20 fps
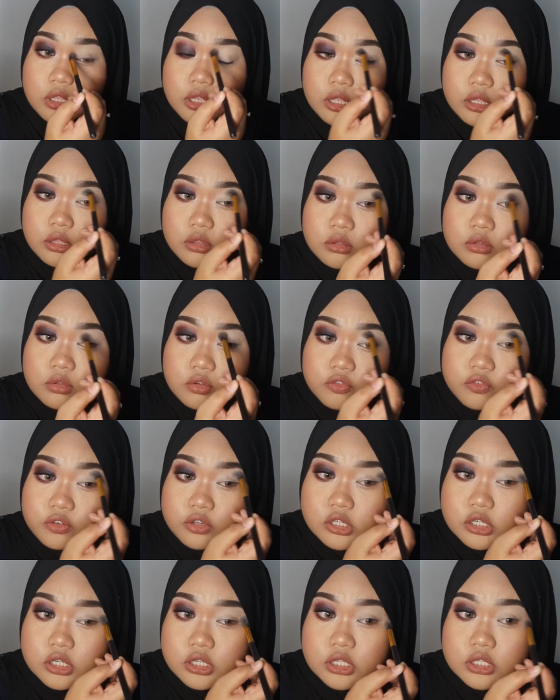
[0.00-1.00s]
Okay, so
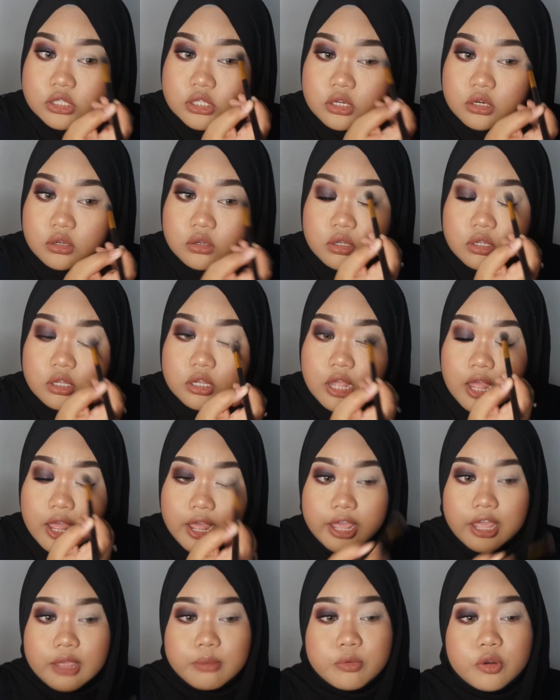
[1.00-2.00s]
for this look,
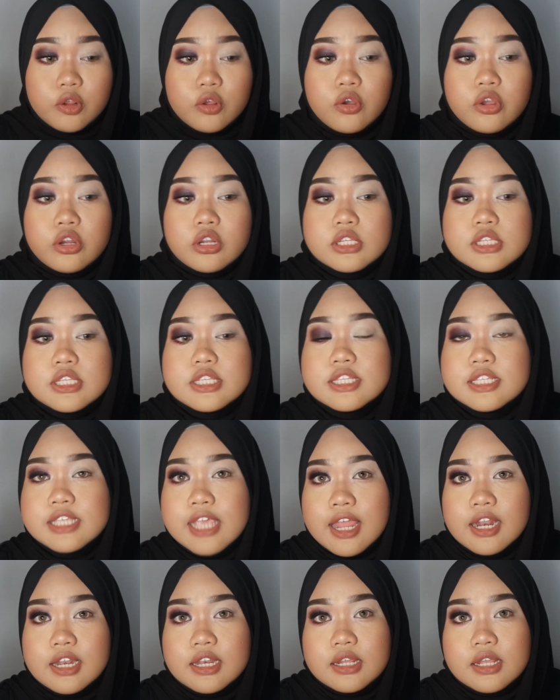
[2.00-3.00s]
I am not going to
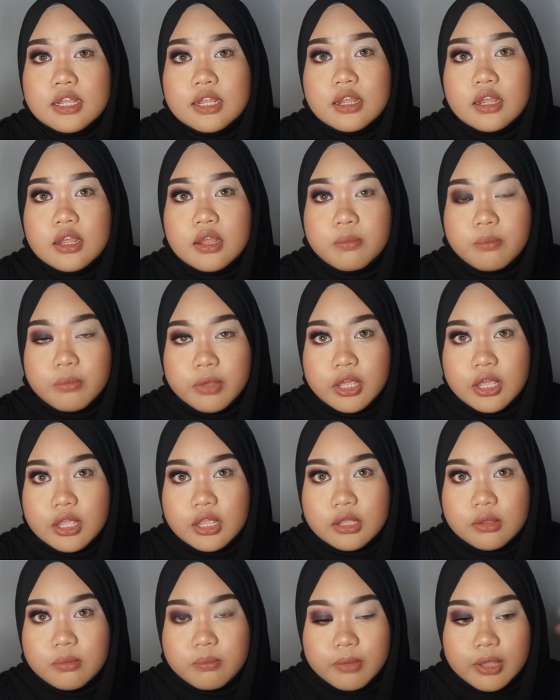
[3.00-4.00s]
set
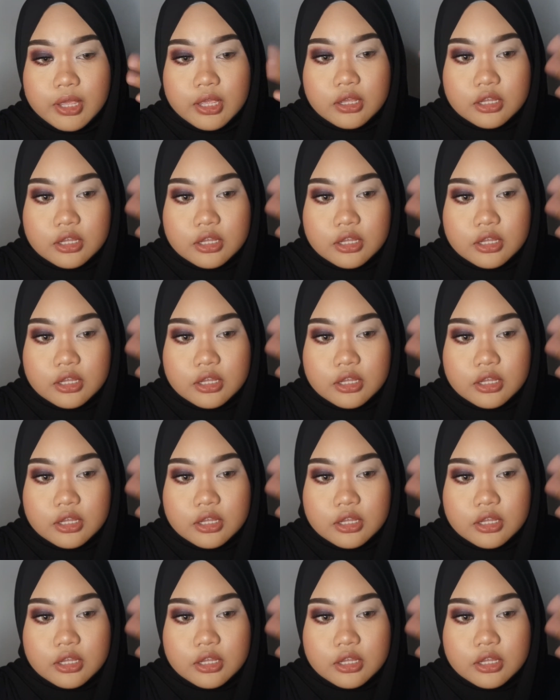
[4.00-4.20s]
my